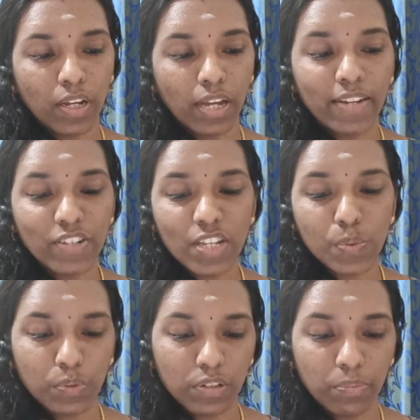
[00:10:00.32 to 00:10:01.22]
at
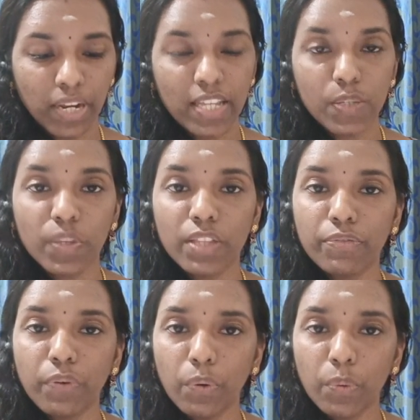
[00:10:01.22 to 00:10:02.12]
his workplace with a
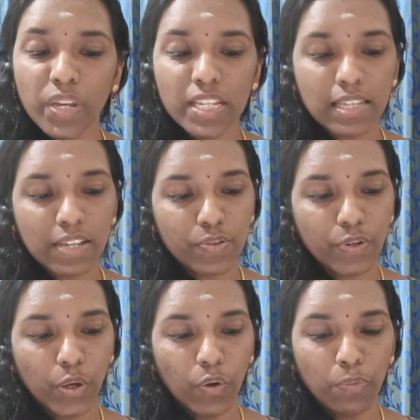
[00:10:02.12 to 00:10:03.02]
4 weeks
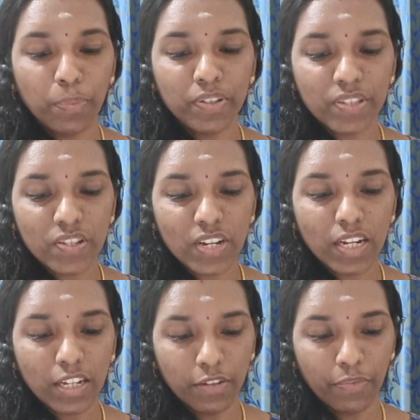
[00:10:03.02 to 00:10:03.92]
history of
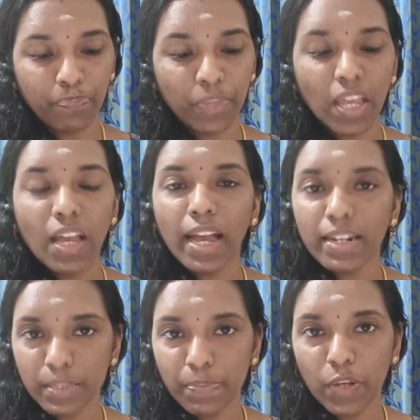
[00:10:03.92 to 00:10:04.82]
persistent cough
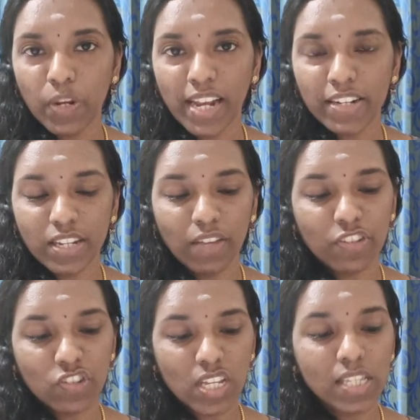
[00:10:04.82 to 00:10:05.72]
and a peculiarity,
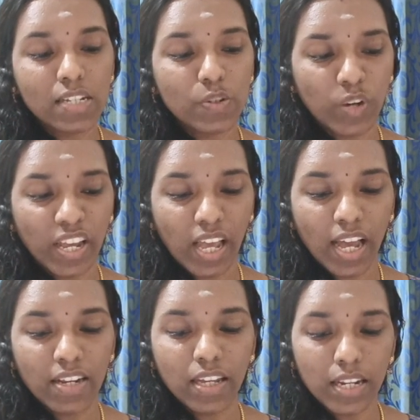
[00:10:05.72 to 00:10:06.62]
which is dry
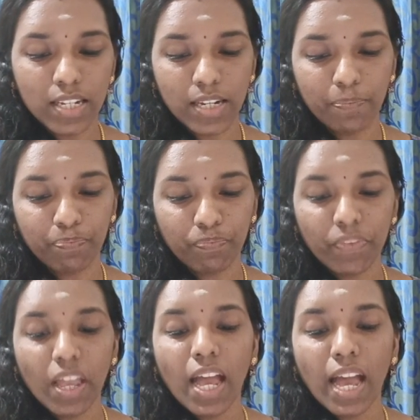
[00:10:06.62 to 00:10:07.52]
and irritant.
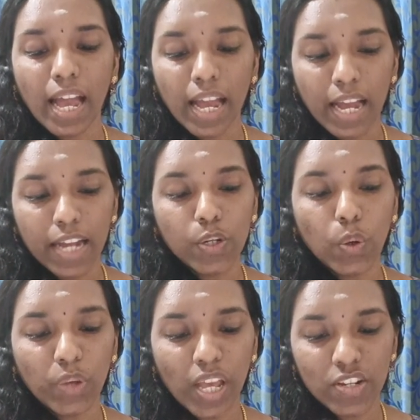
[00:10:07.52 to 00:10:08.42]
And
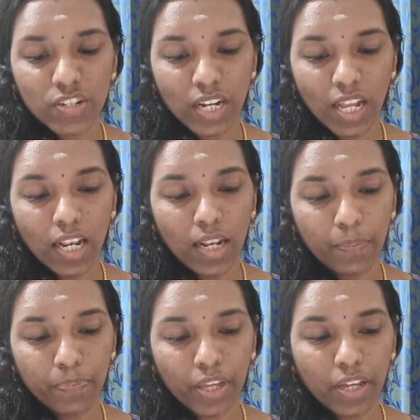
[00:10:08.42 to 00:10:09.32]

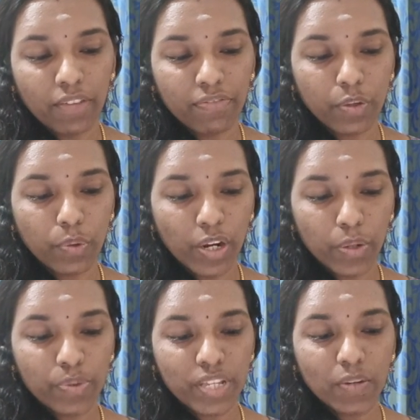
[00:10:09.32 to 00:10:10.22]
occasional, if you
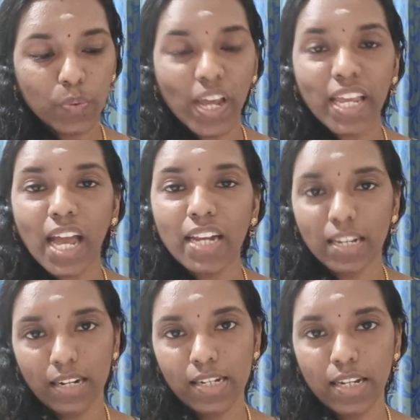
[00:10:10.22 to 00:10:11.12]
are using dry
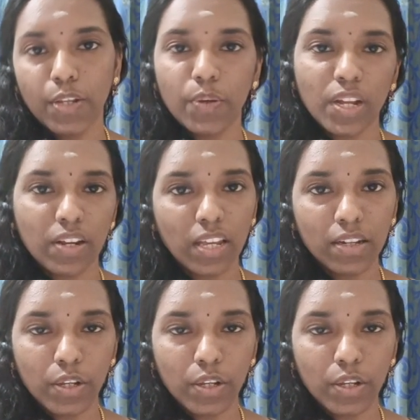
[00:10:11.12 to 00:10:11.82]
and irritant, you can